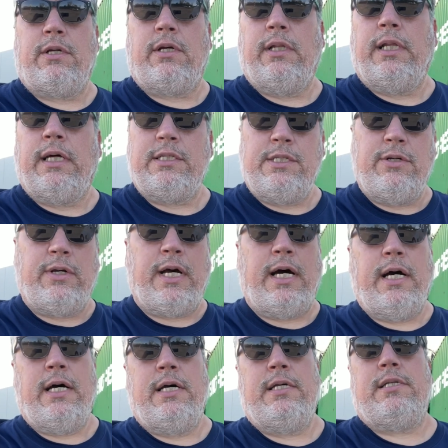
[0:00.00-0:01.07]
Good luck to you
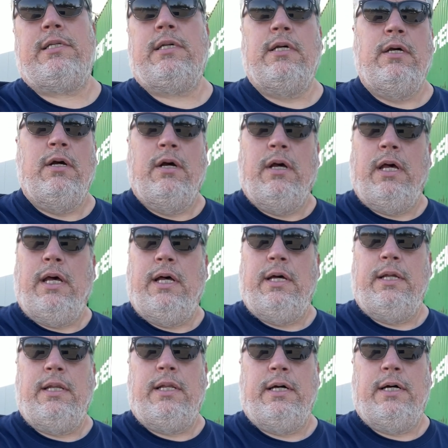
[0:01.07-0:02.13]
guys
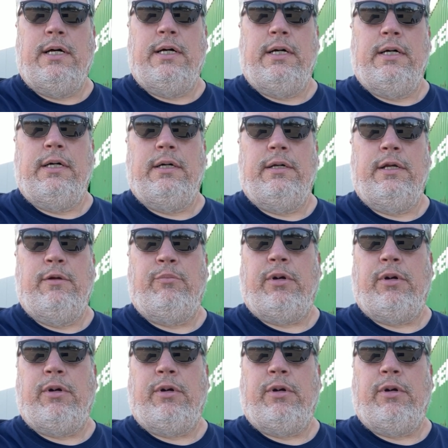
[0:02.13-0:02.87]
and uh,